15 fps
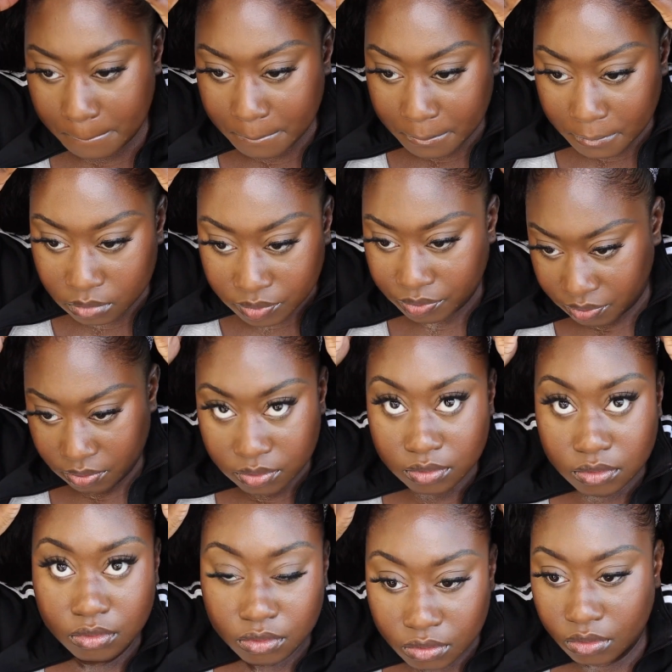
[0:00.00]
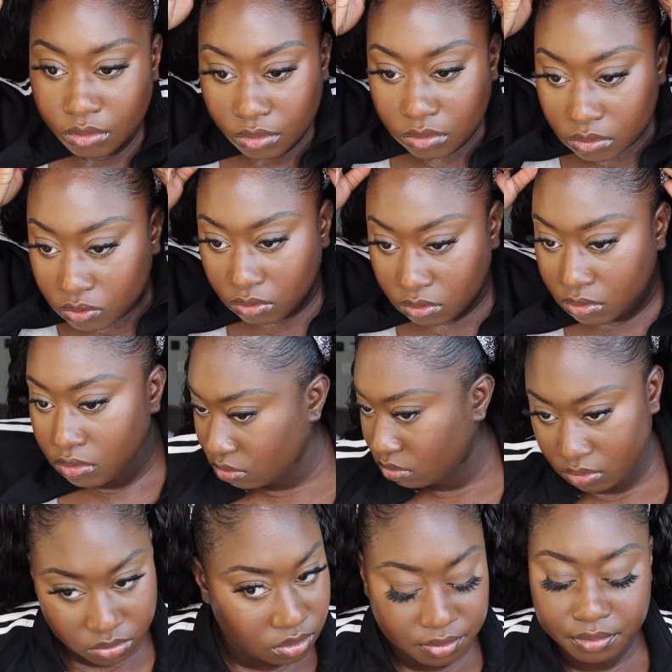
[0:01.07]
When I installed this
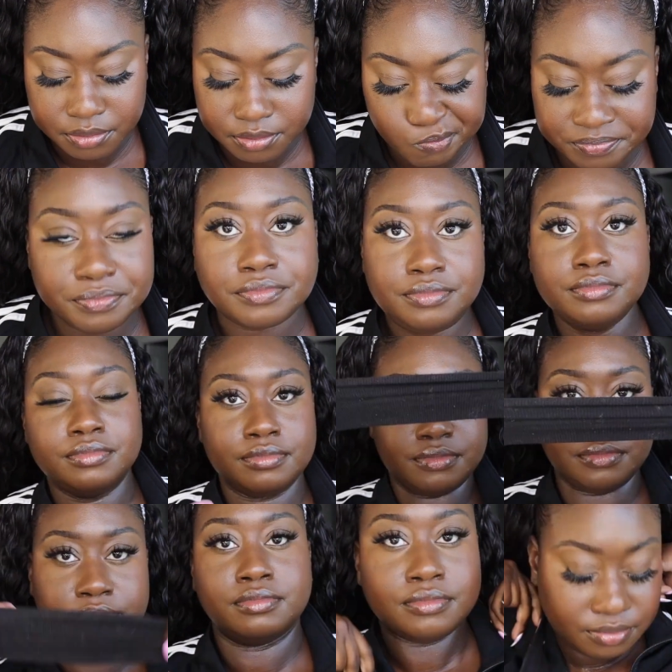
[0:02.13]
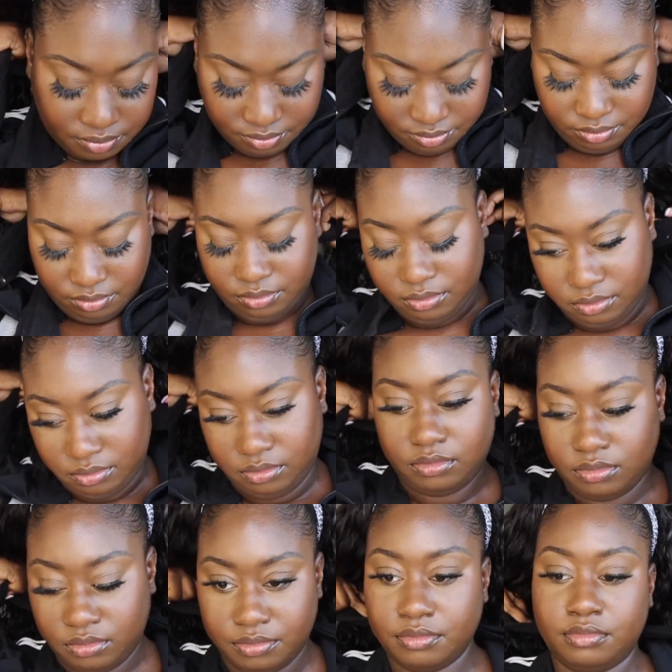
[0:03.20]
hair, my hairdresser did the flip over
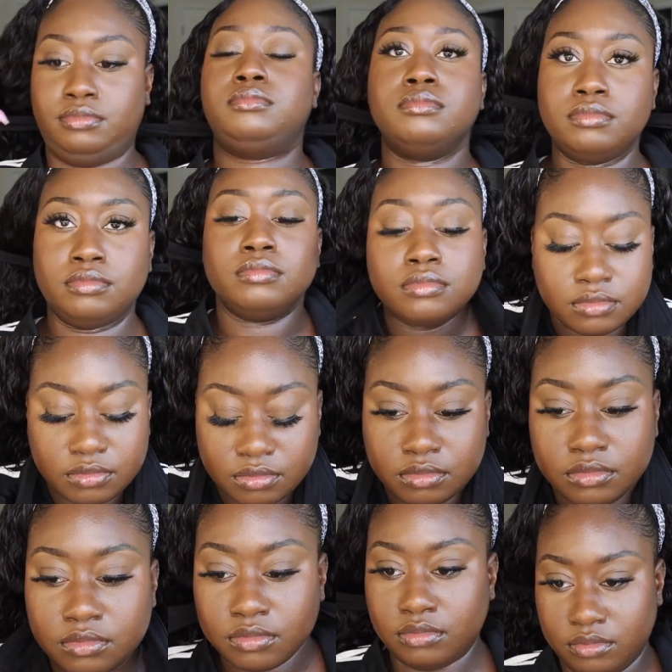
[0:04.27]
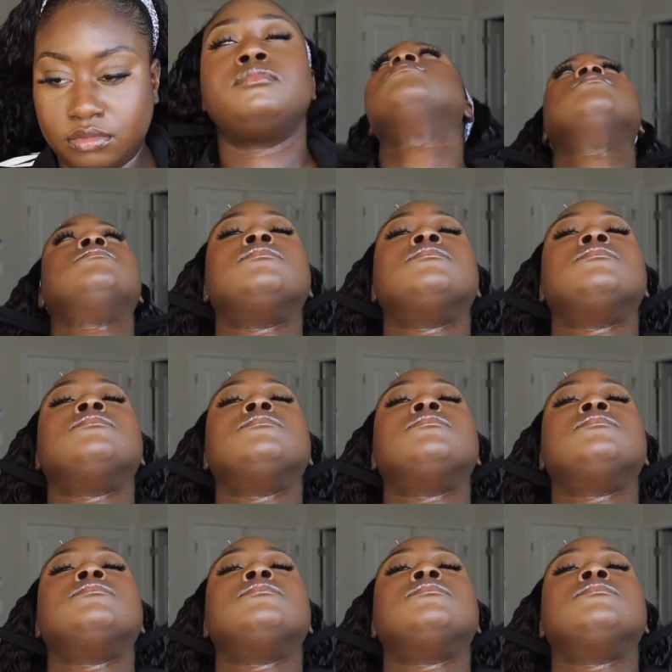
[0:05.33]
method for me, and